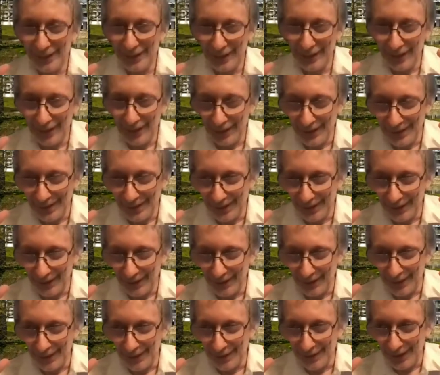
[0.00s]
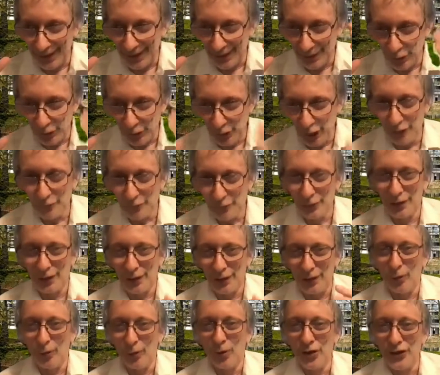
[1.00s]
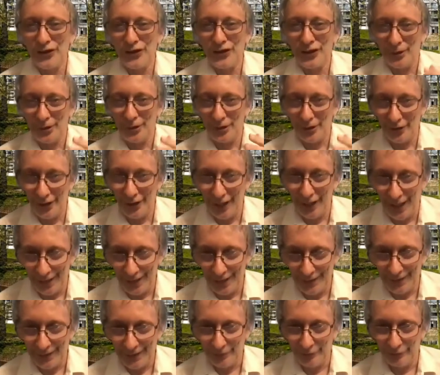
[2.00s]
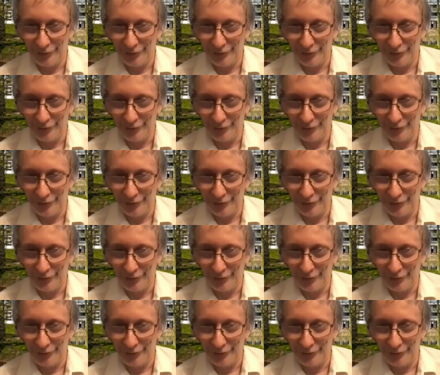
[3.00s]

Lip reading: in general also creative.